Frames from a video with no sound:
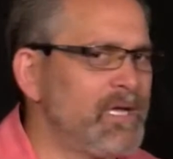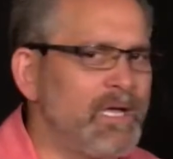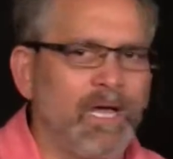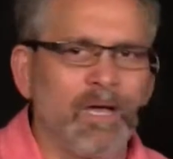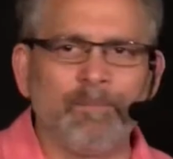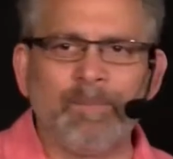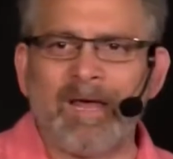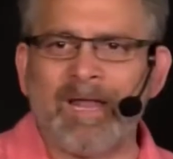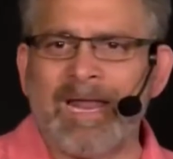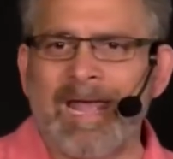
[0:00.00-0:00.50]

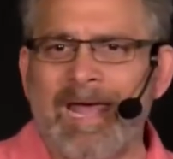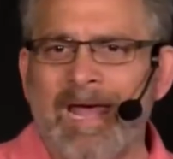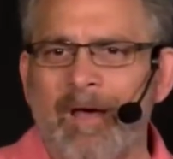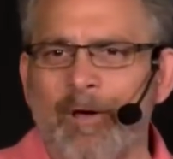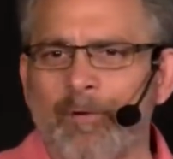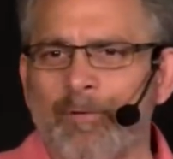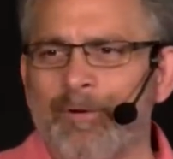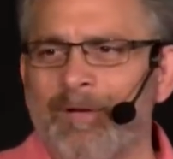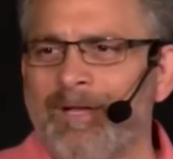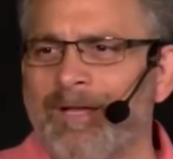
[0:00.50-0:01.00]
about
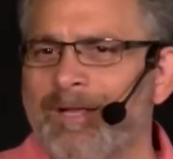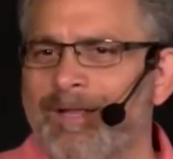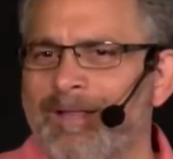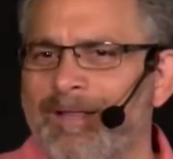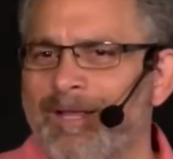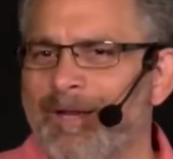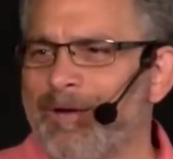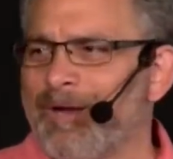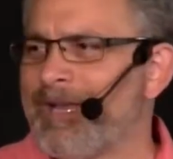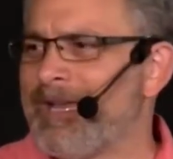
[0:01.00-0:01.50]
how
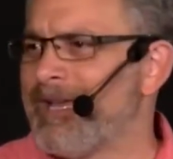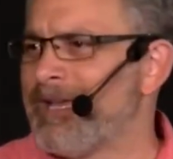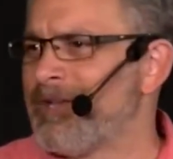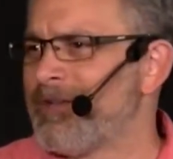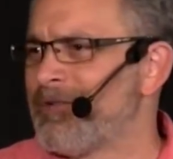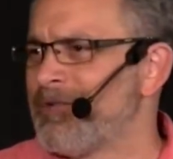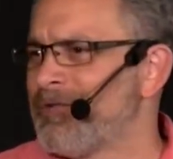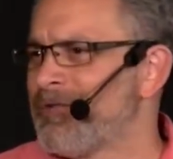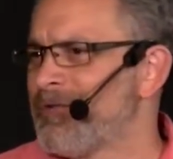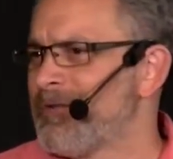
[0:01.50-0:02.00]
there
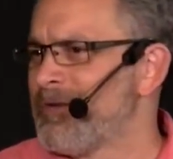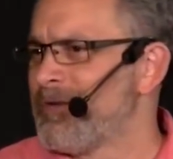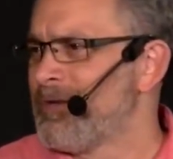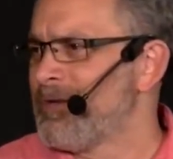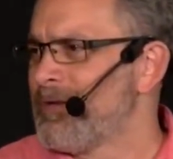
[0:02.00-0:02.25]
is